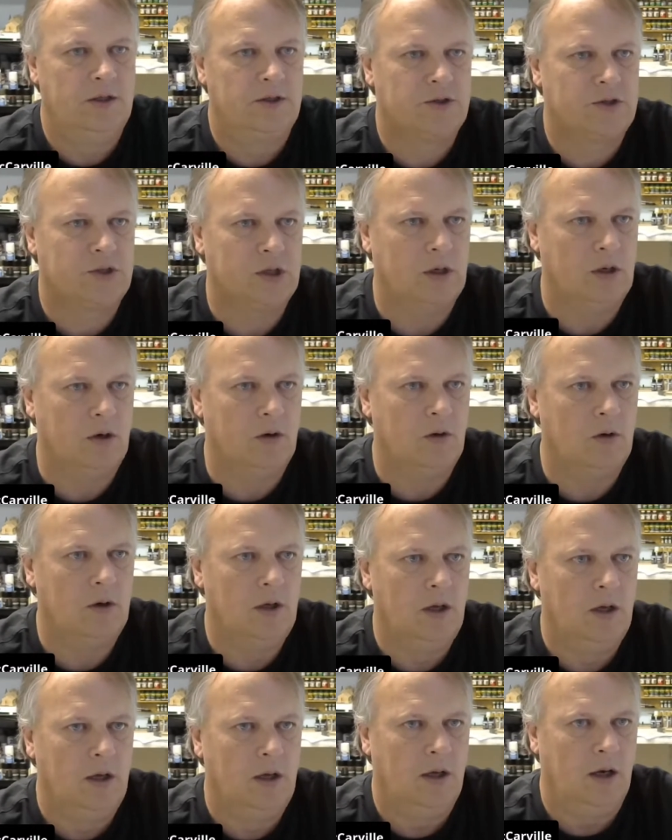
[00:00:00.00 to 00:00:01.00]
So
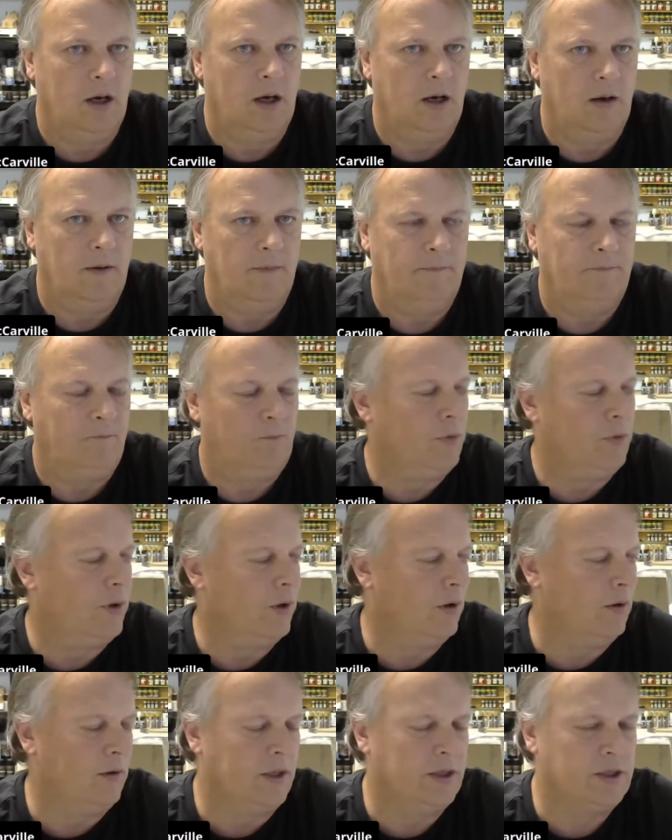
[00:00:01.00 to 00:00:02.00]

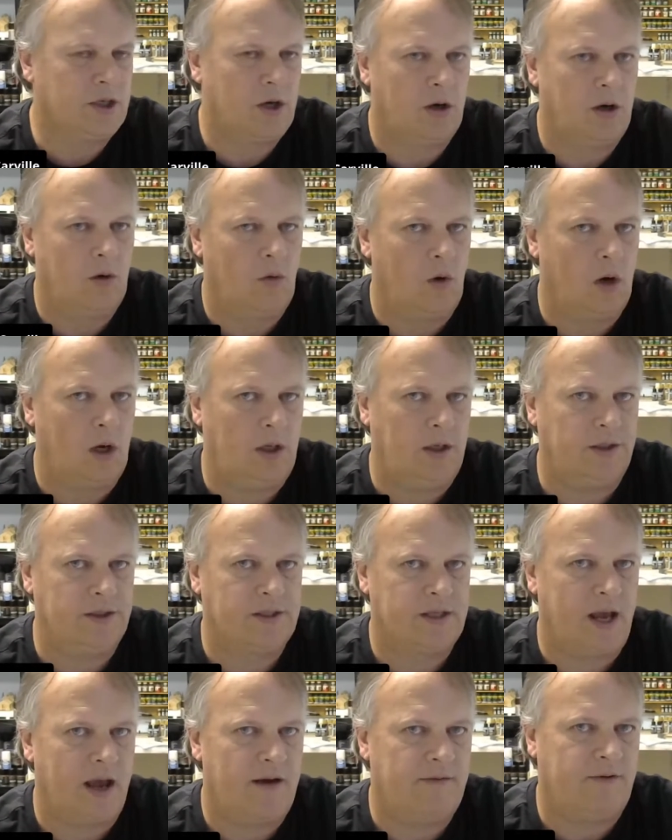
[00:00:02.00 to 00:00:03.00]
the interior
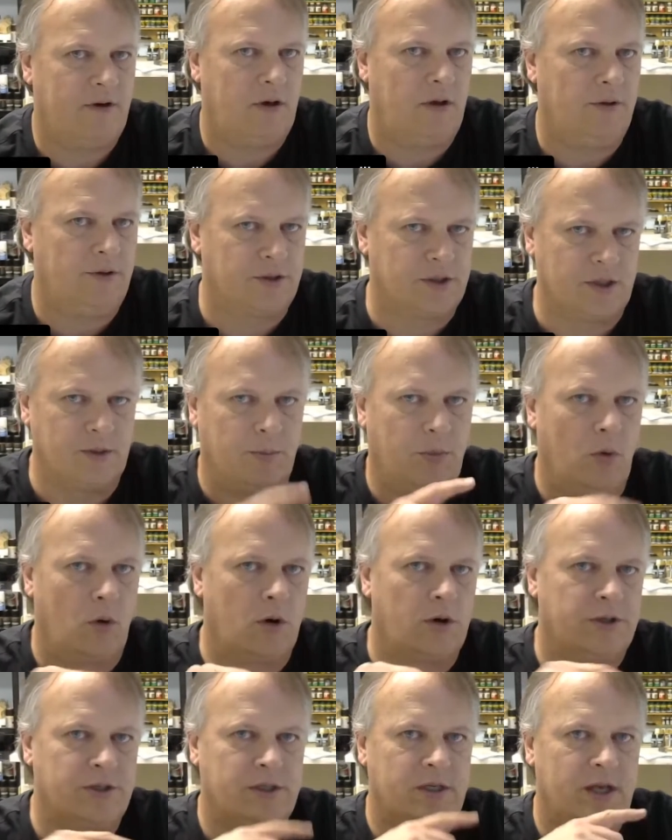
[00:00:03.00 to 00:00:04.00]
walls have all the
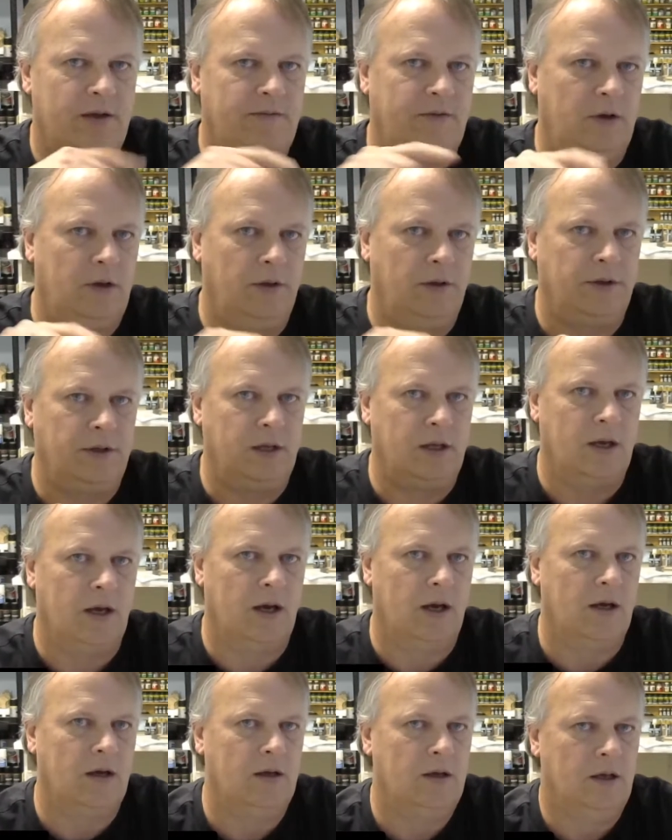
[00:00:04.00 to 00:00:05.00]
supports, have all
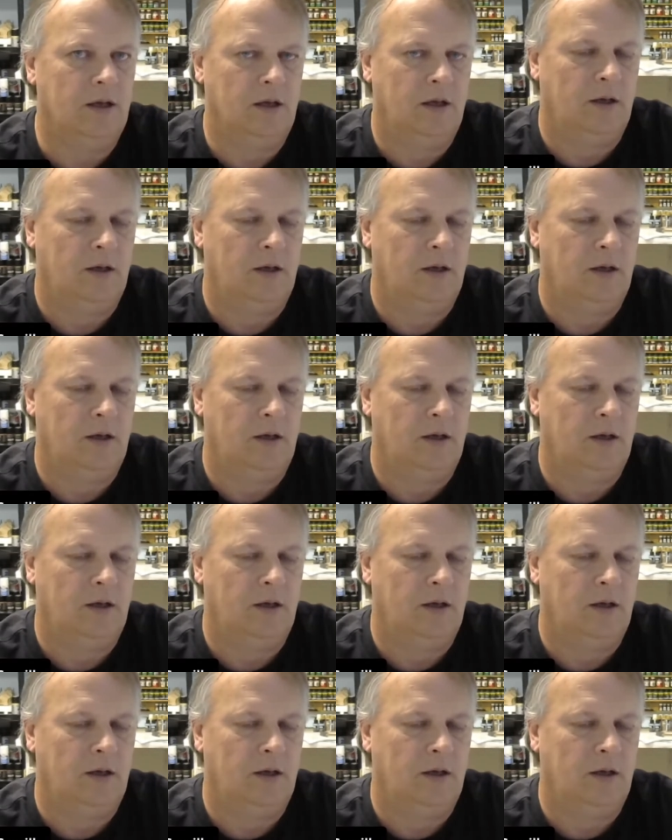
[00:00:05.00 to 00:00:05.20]
the